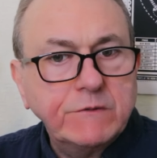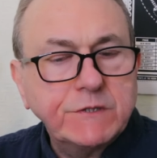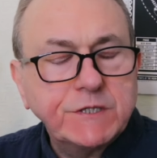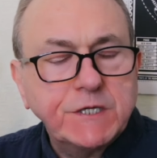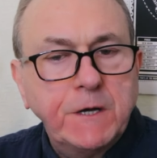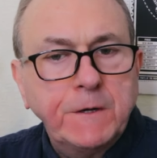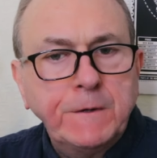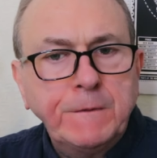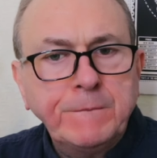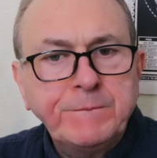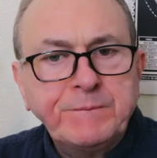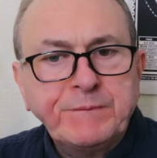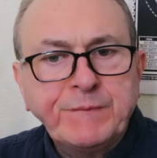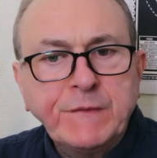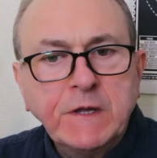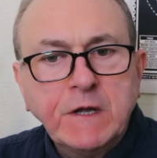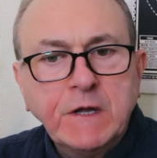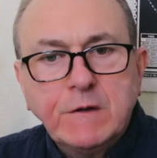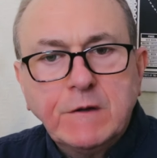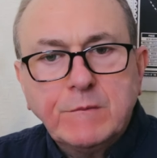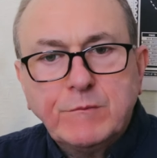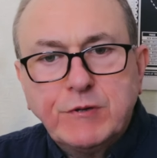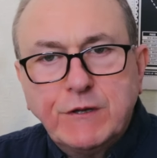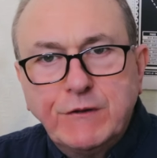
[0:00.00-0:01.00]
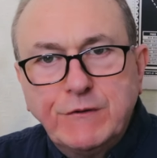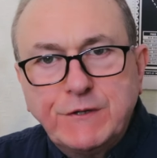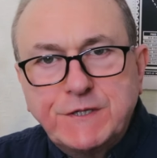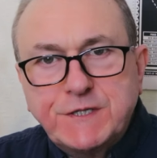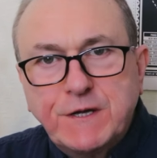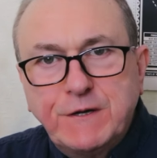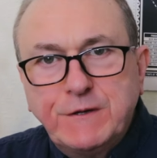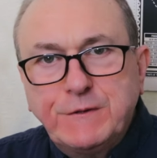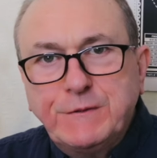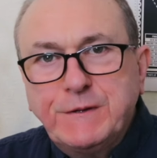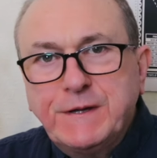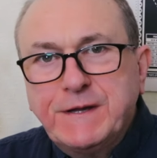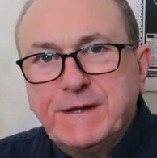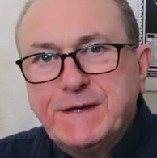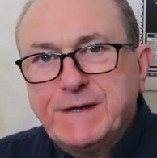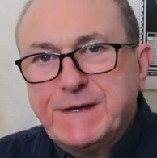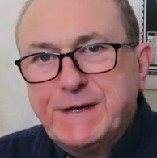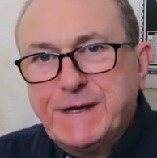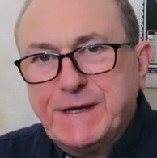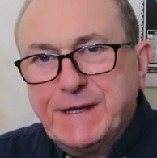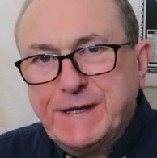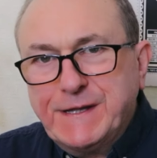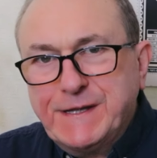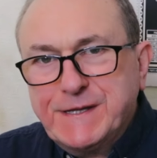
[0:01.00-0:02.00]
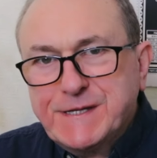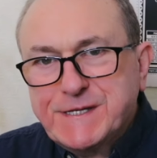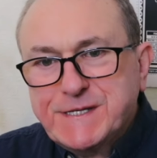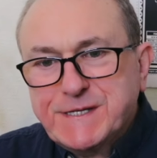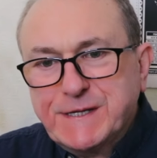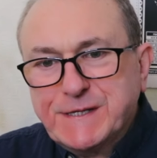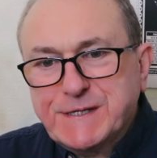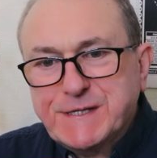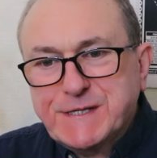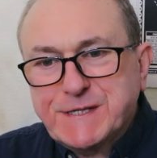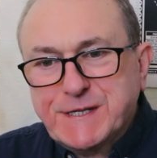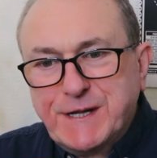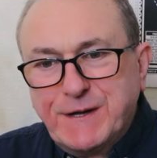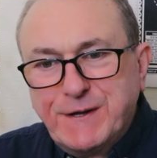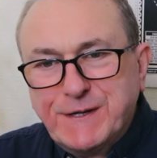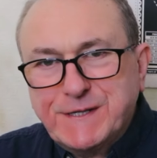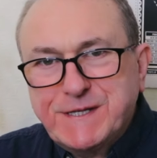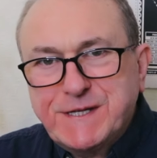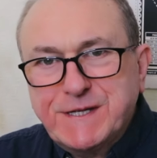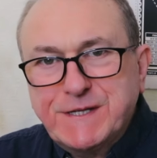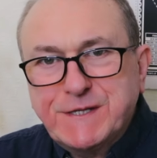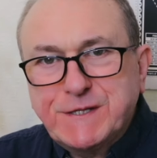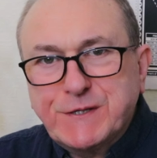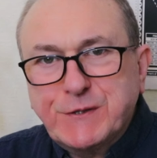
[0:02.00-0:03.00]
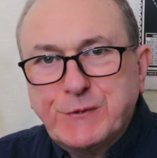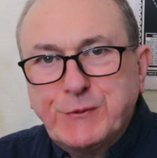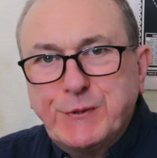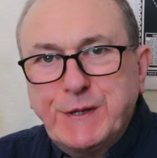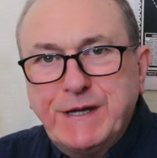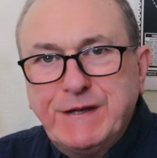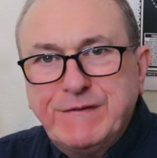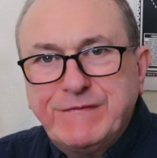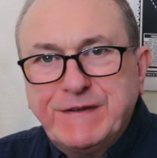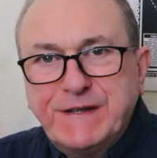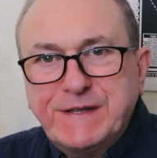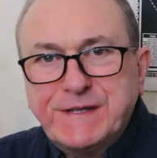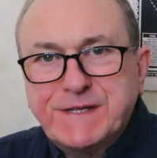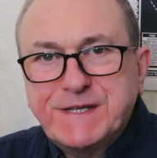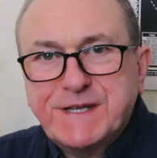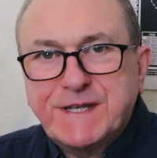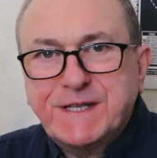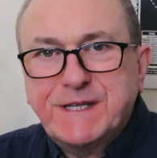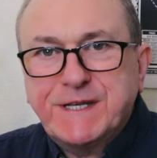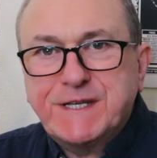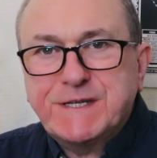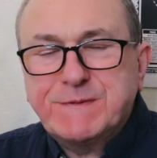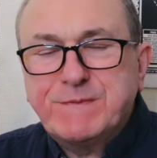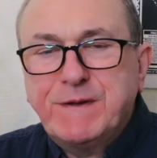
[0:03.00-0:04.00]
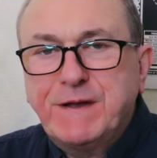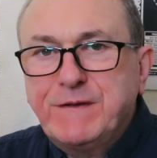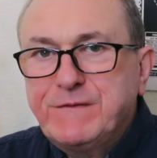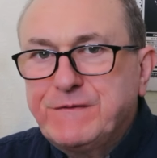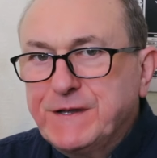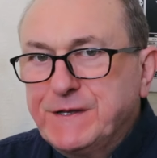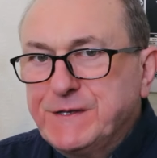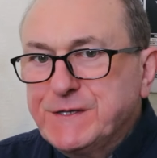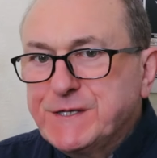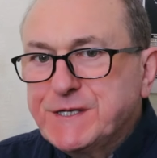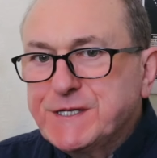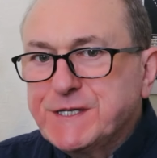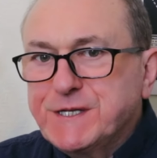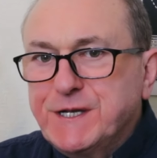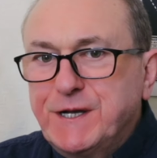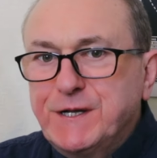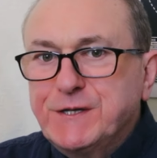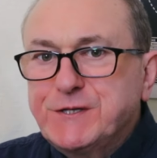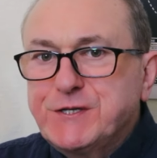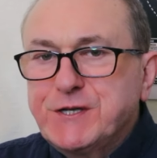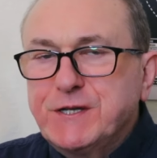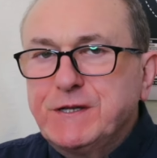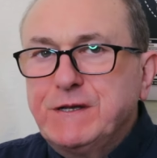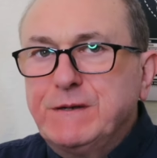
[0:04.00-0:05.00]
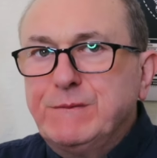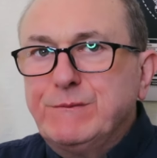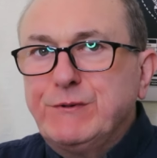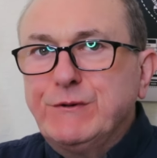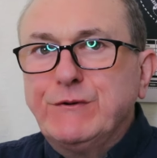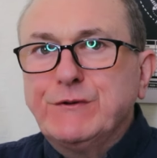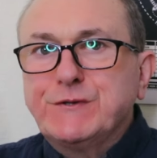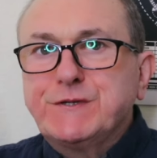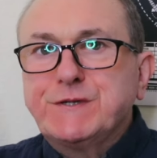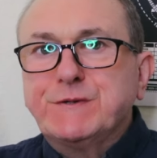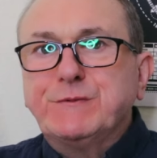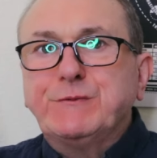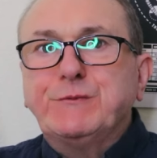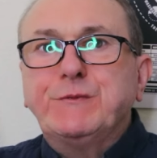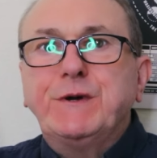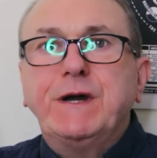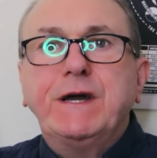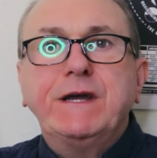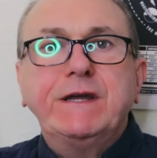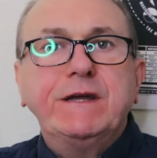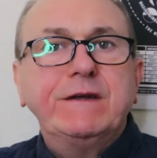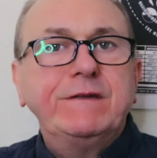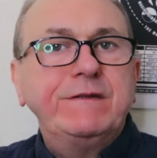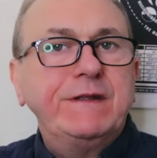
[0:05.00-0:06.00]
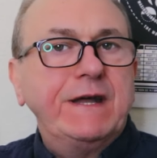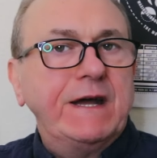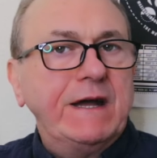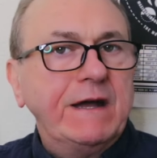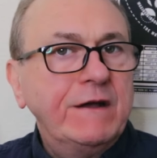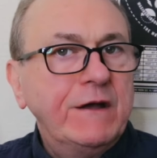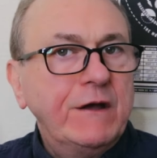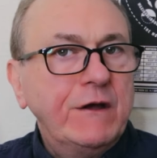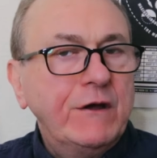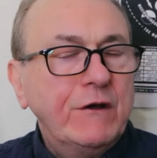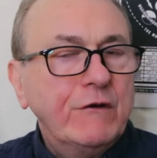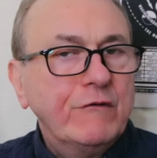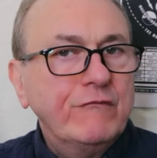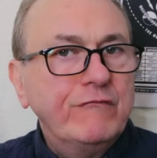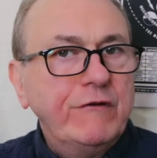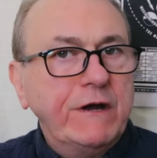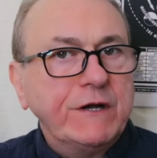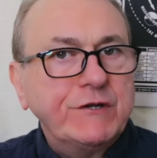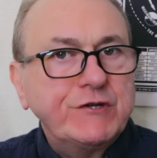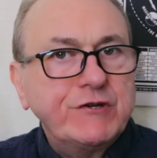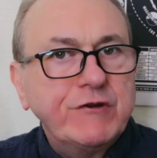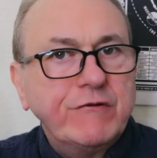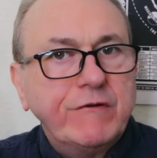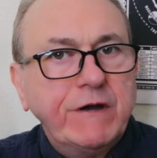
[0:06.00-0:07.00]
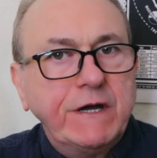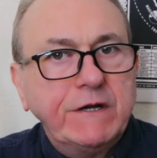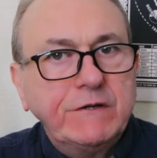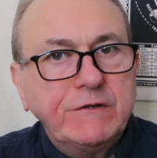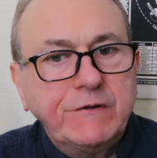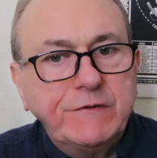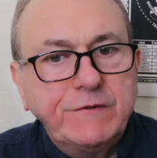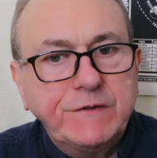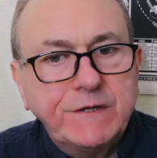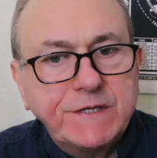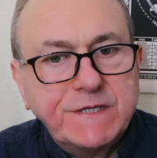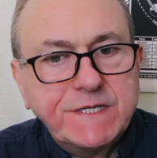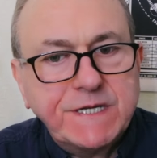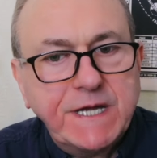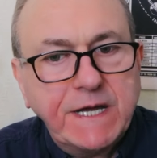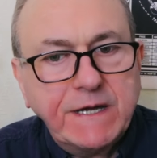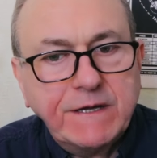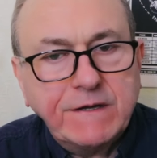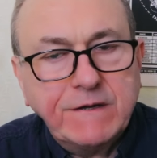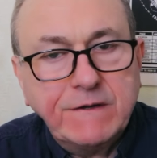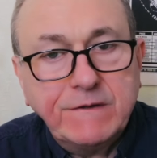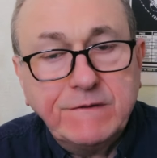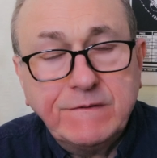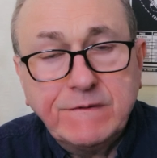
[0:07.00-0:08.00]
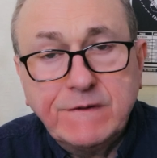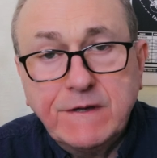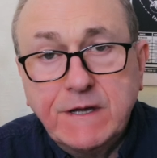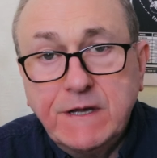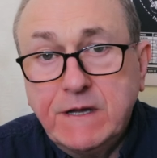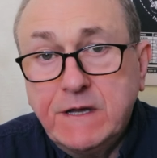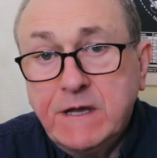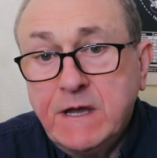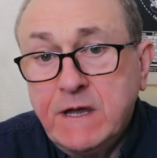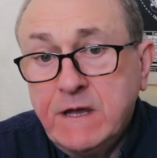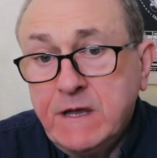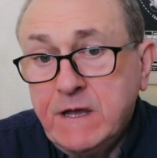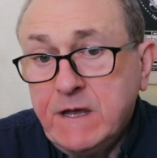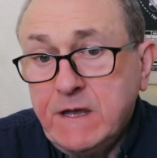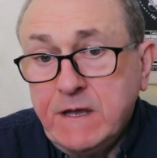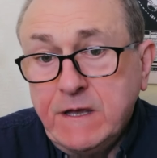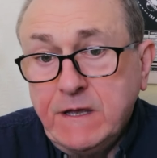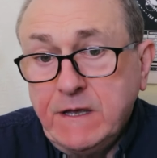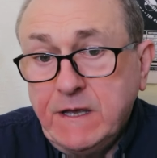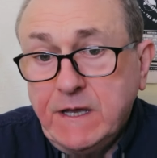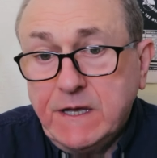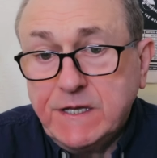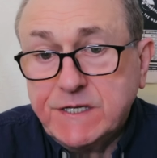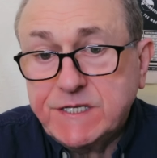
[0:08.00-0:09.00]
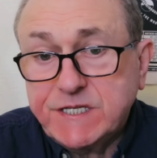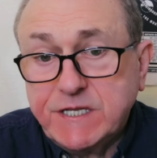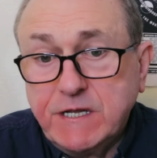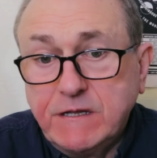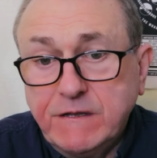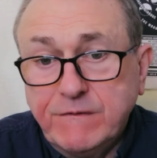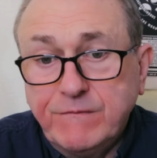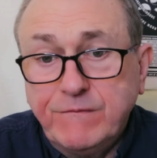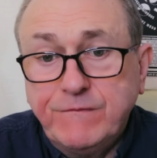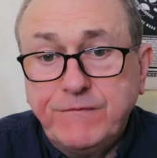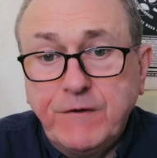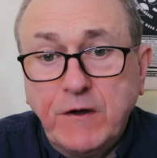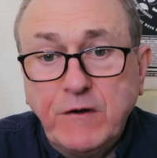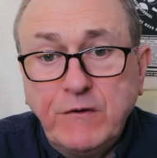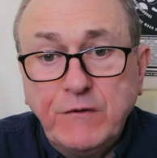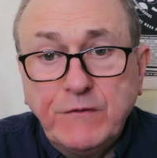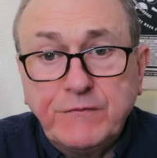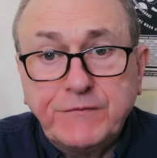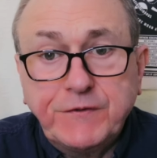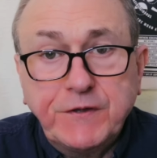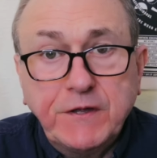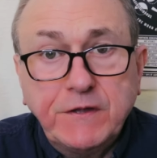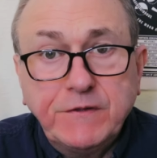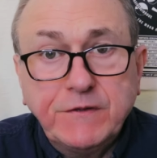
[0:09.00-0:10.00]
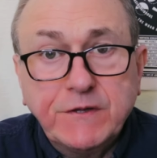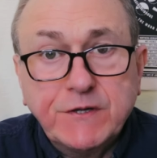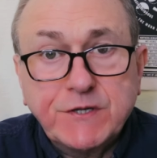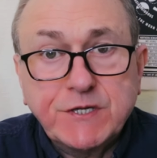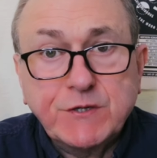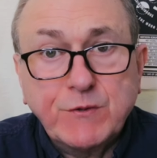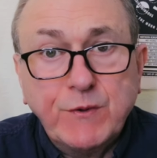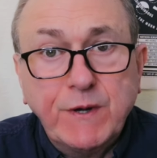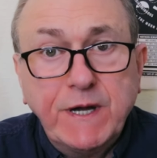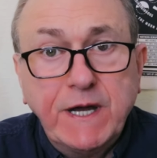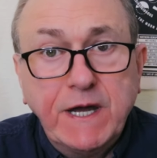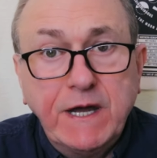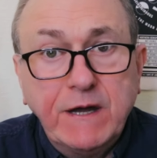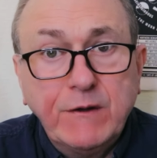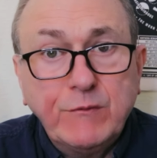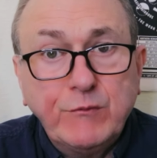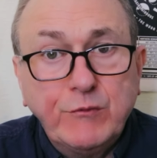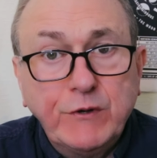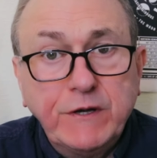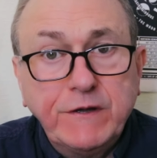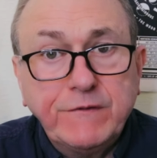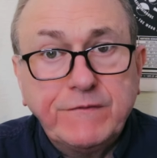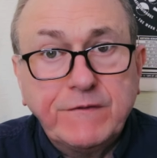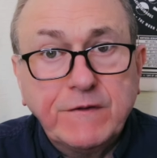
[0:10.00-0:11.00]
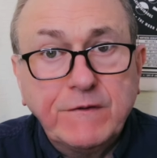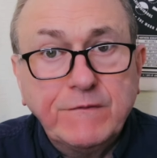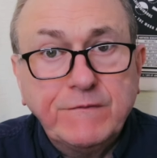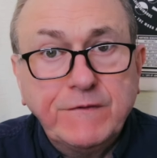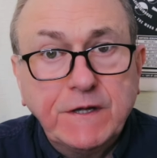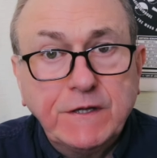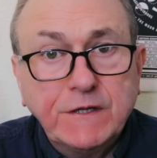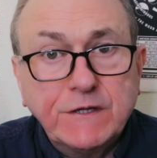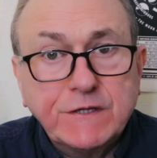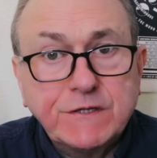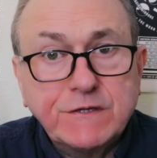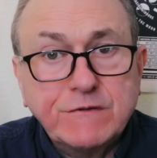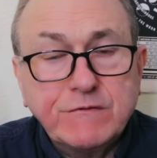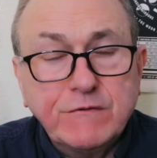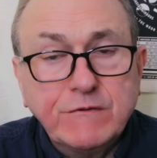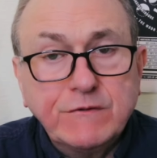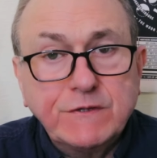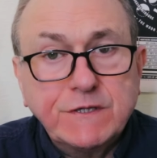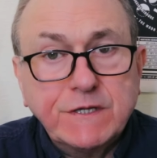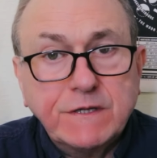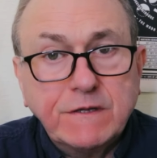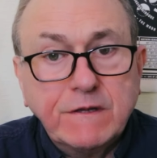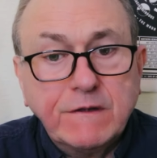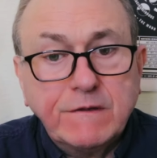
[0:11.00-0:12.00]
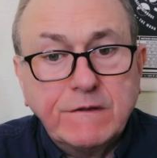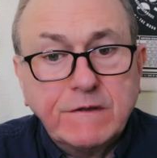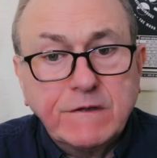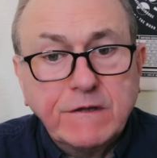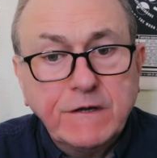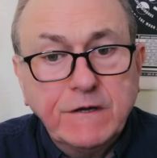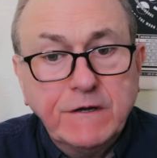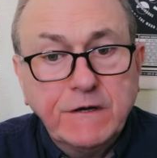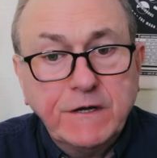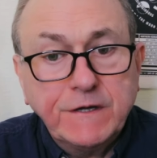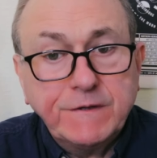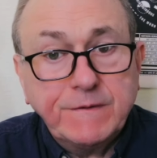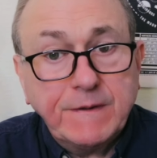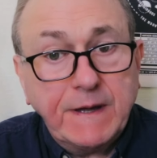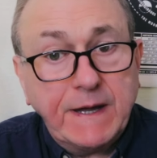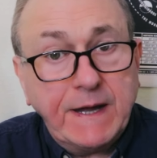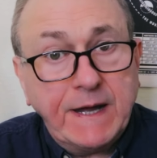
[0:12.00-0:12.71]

So Pluto is starting to weave into this month in such an important way, and that retrograde on the 2nd is still involved in the square with Venus through to the 3rd,